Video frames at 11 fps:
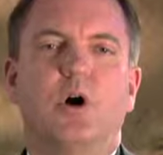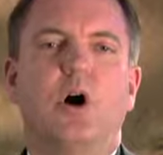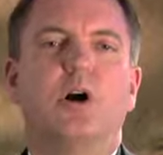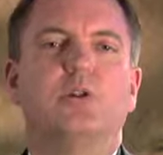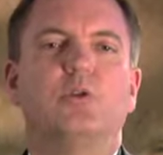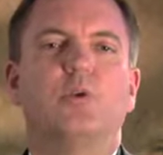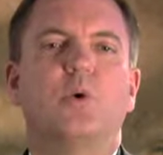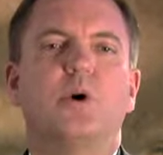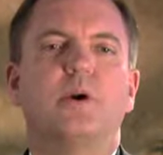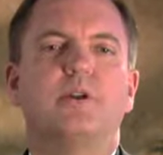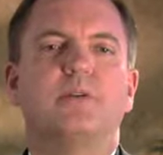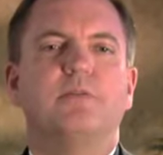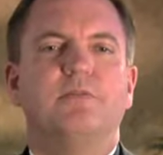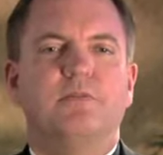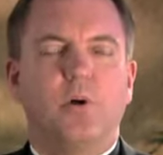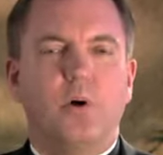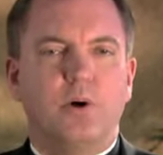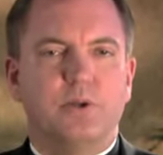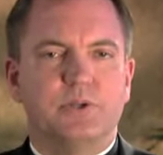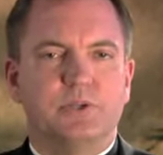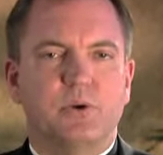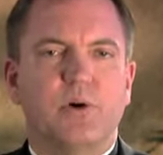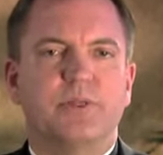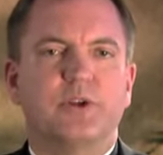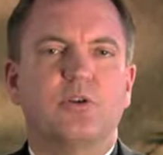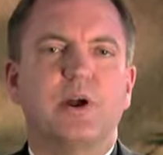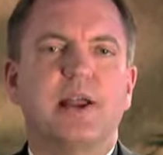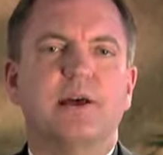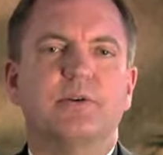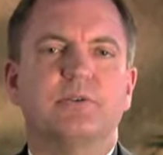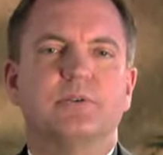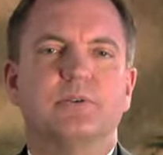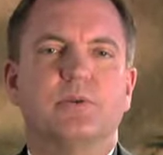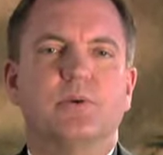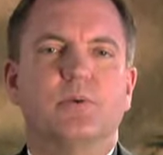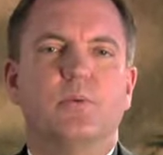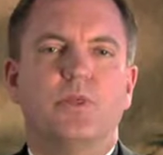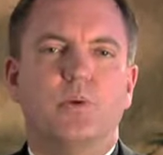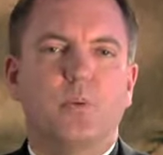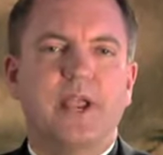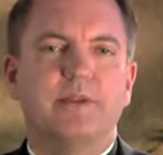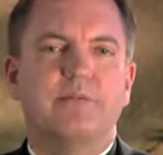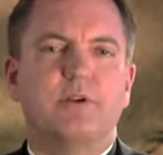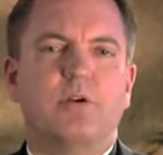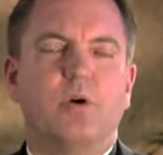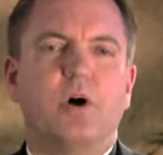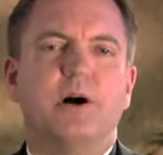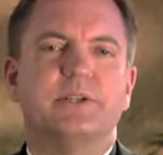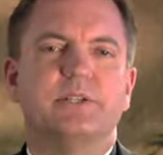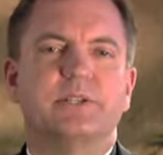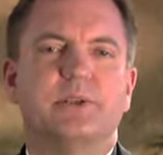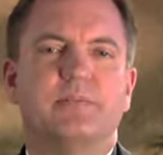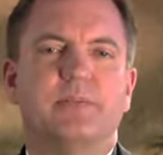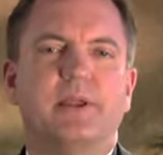our Lord falls on the ground with the weight of the cross,